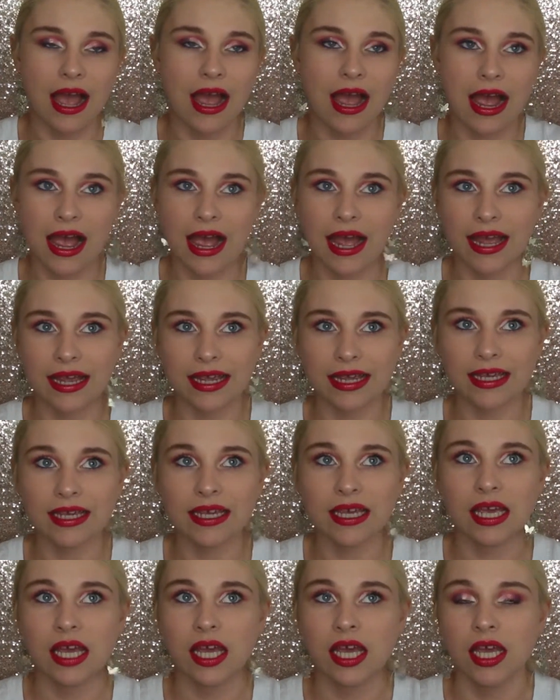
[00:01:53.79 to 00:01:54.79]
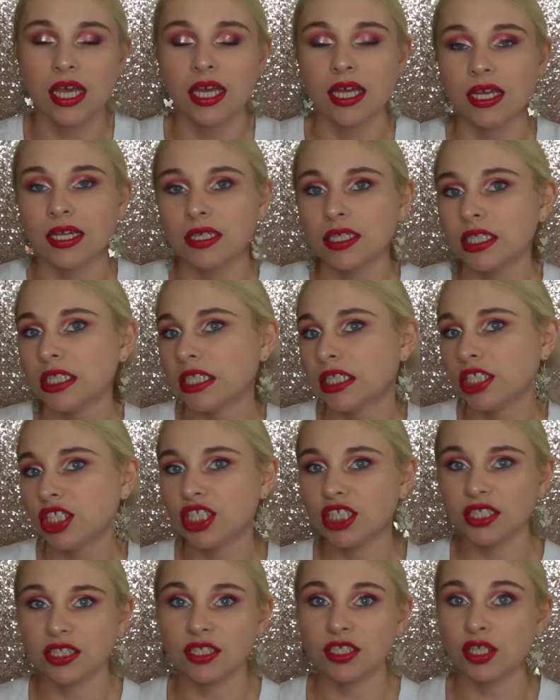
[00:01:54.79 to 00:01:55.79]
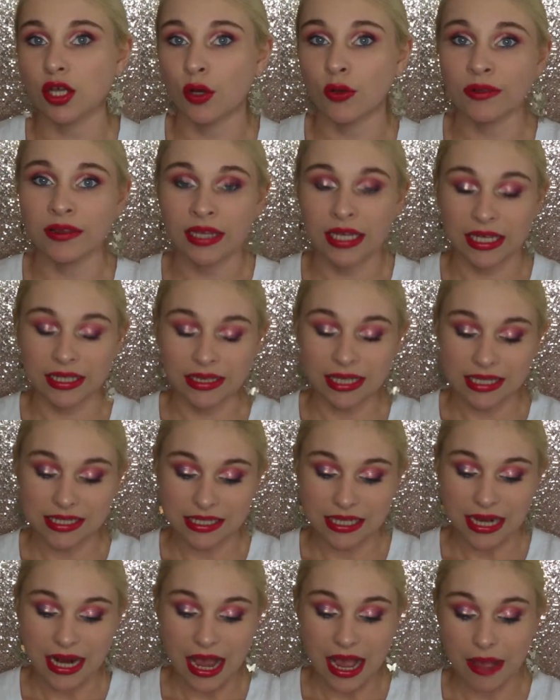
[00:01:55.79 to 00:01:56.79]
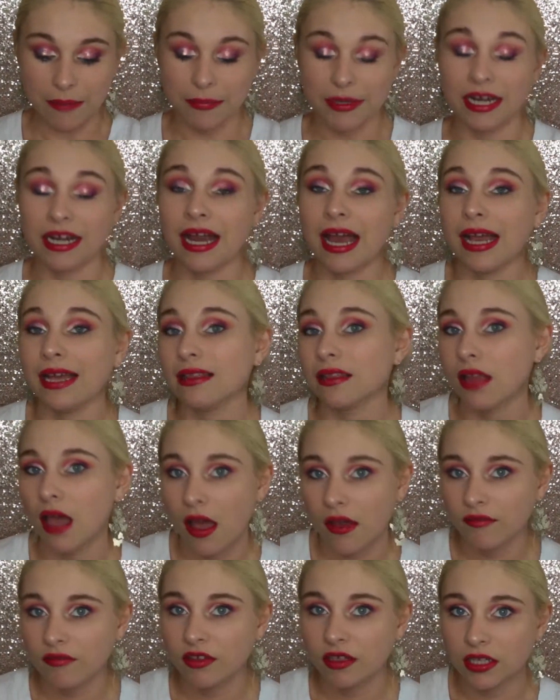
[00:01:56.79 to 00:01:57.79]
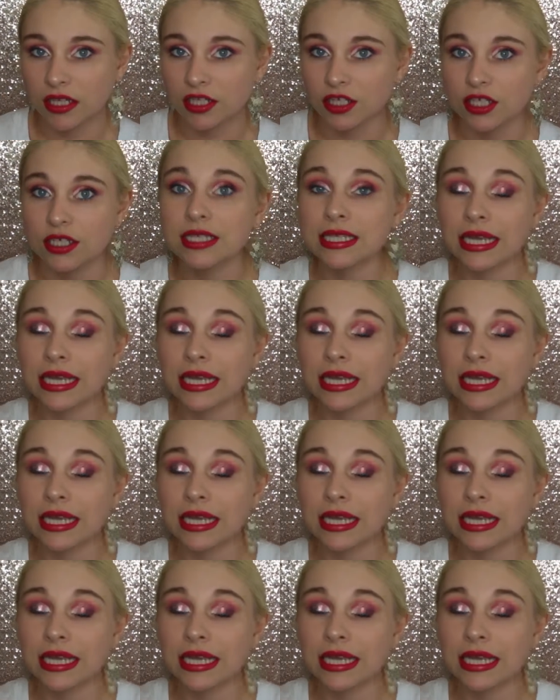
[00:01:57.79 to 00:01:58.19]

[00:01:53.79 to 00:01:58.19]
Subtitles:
I just don't think that's going to happen, and I love glitters,